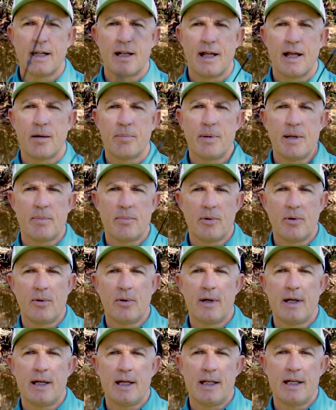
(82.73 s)
A lot of
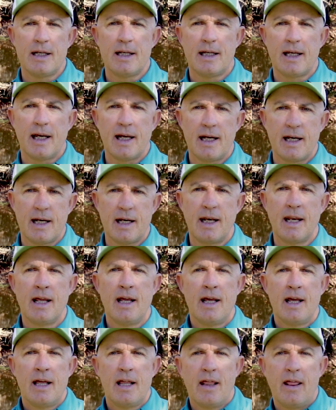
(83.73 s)
people indicated
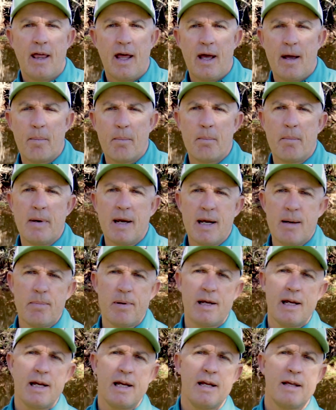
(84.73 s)
that
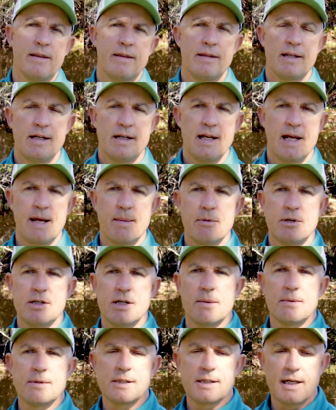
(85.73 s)
maybe the
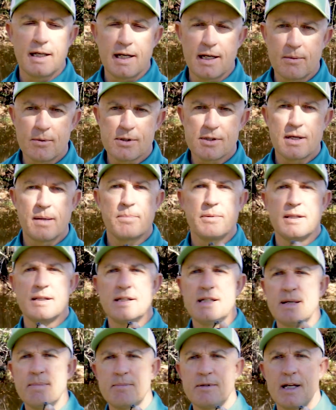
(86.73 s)
damage I was getting was up at the
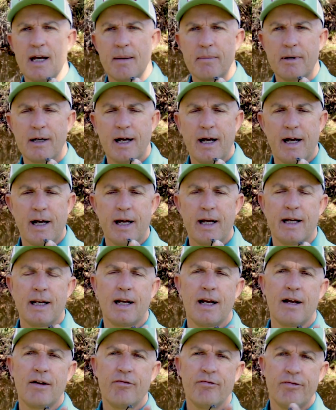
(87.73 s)
tip top guide
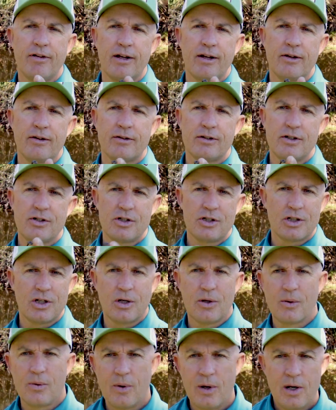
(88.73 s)
and I failed to
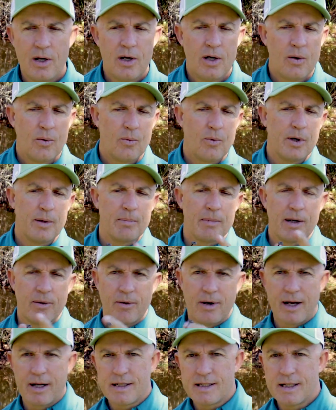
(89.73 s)
show what my
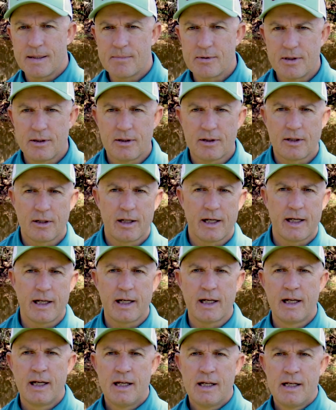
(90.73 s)
rod tips look
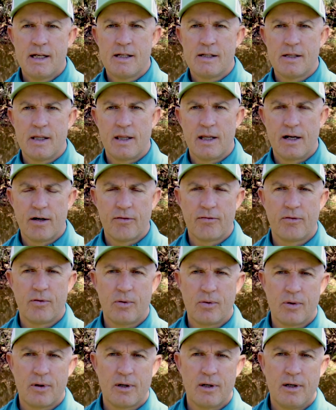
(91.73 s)
like. So
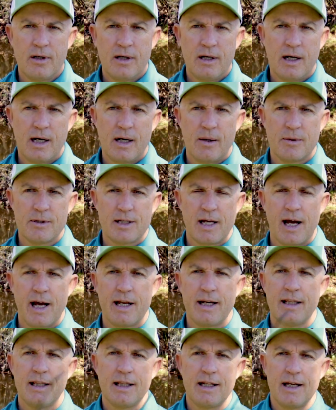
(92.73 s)
therefore, I was
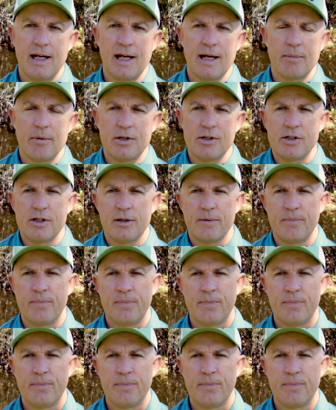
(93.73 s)
hiding the damage.